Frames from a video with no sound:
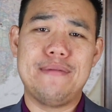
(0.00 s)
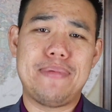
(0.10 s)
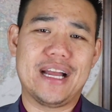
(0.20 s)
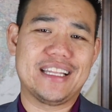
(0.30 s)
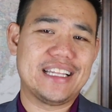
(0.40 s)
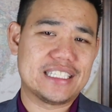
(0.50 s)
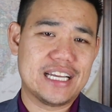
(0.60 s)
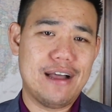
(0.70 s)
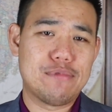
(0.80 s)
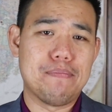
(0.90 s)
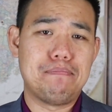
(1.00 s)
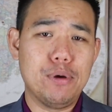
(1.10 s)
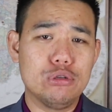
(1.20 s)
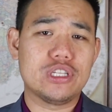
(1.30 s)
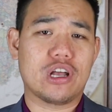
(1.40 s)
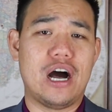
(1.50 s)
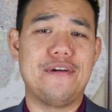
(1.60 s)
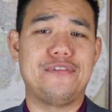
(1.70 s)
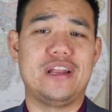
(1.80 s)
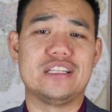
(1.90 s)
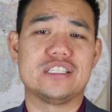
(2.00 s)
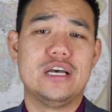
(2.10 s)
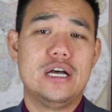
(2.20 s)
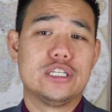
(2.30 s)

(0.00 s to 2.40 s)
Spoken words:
impact at that time to boost the confidence.